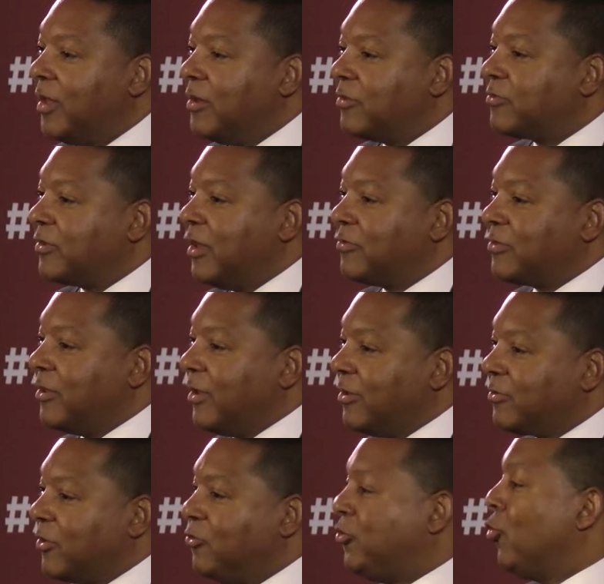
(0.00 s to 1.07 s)
and it's, it's, a,
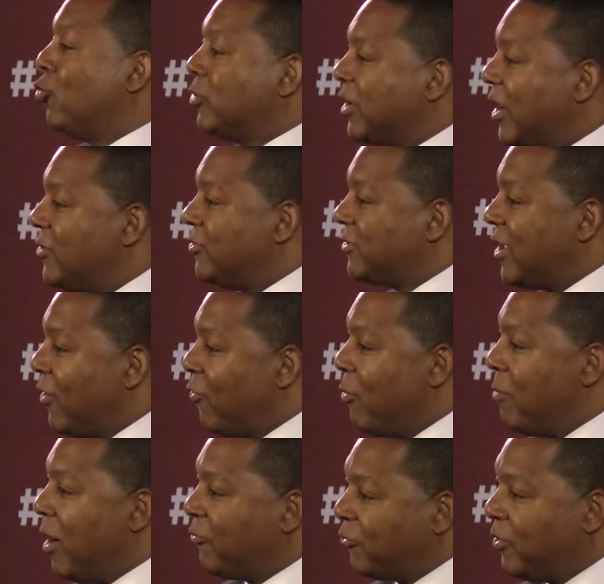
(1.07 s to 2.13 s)
it's a joke that I used to have
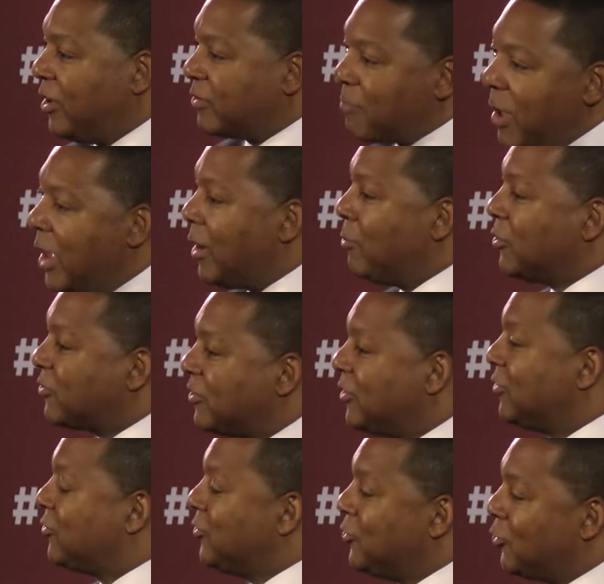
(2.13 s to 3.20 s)
with my friends. Man, I'm a
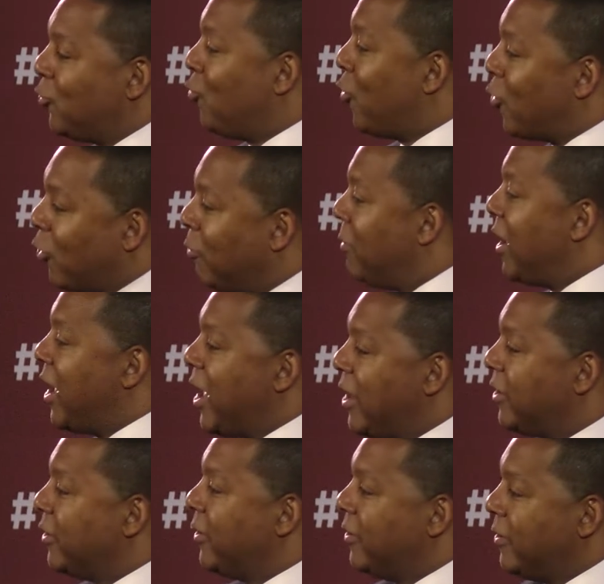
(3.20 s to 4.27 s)
citizen of the world,
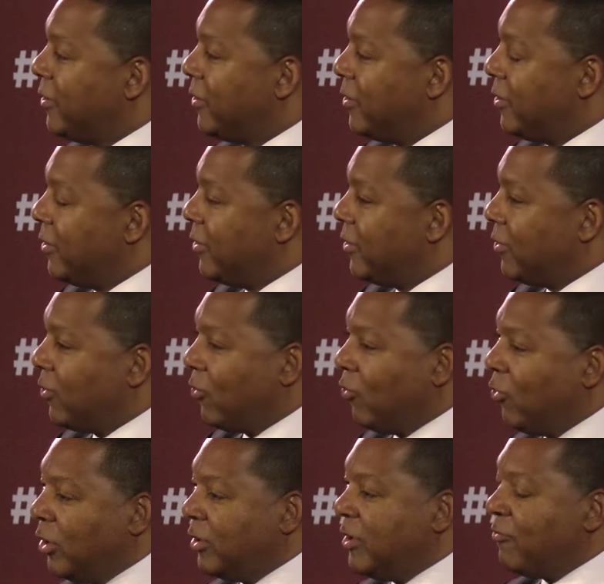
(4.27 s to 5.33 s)
man.
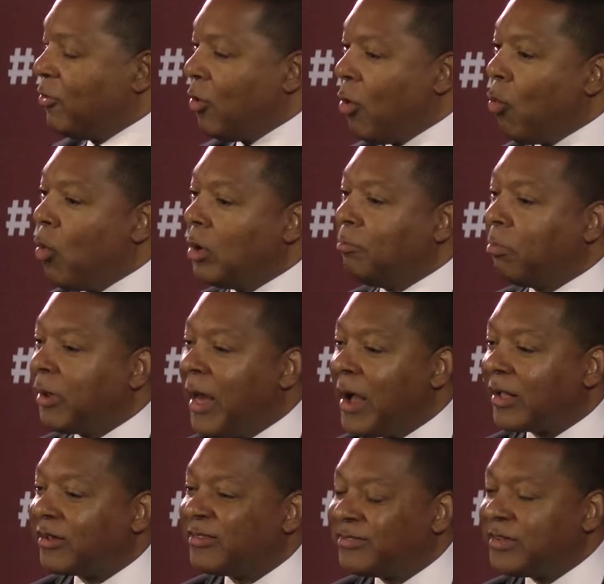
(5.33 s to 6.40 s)
We're living on one
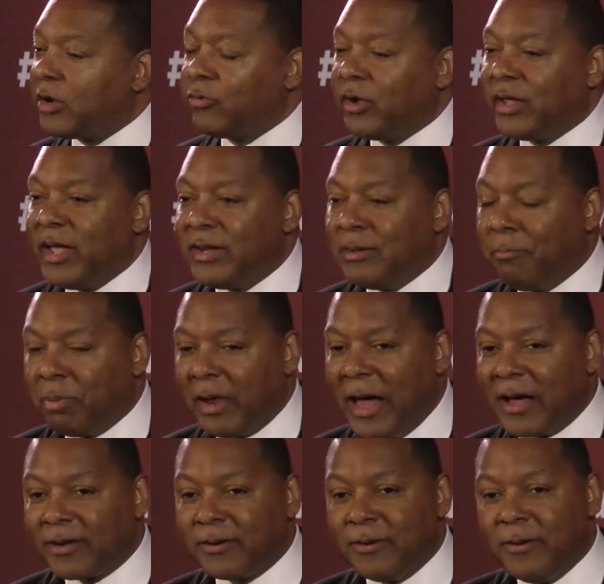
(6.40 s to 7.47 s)
block, segregated
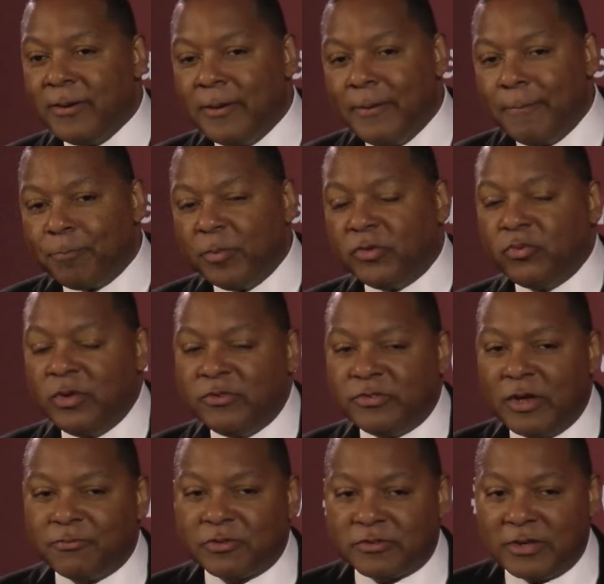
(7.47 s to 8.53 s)
block between
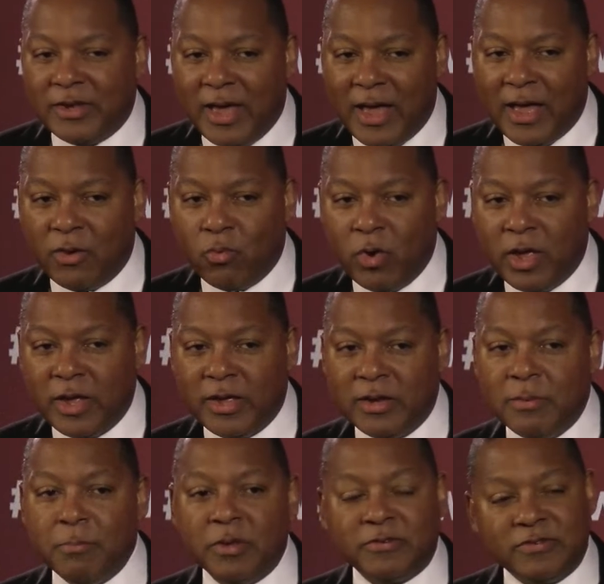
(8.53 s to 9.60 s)
Jefferson Highway
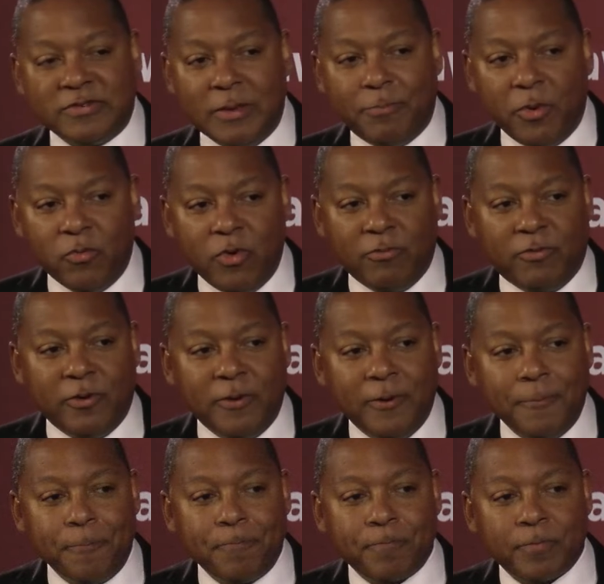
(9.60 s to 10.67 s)
and the Mississippi River.
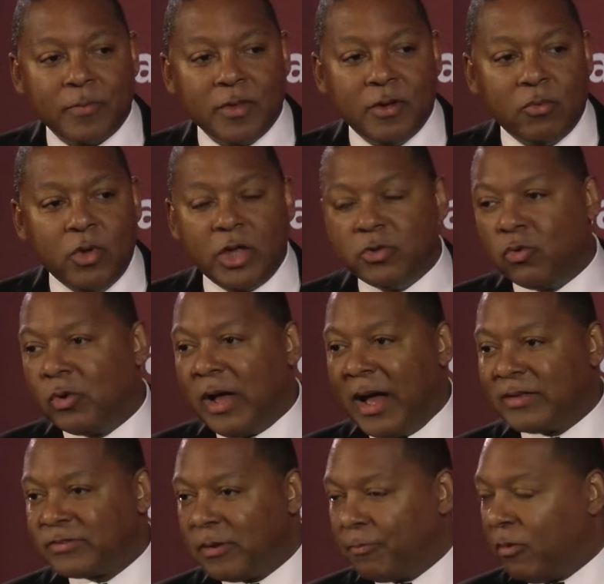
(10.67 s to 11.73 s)
We had no
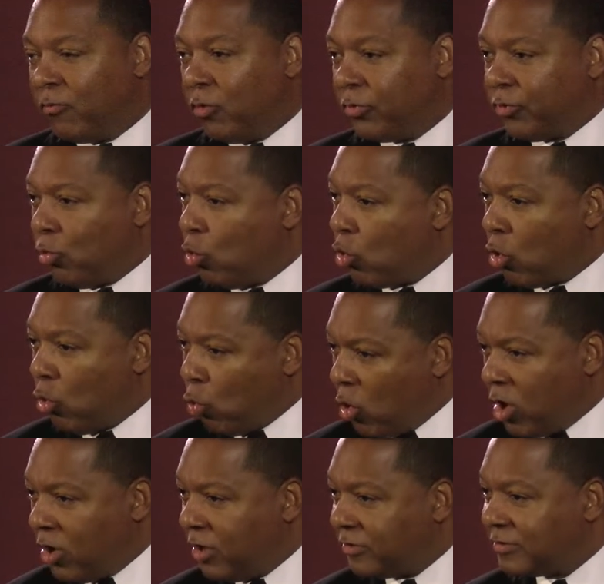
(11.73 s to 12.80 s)
concept of what the world
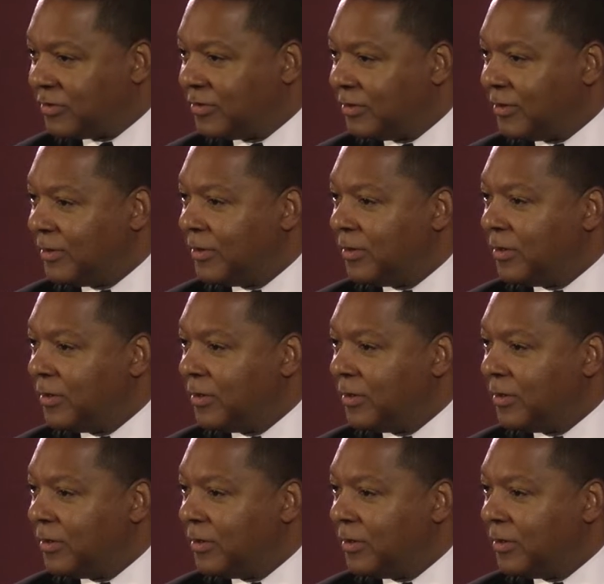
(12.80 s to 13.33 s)
was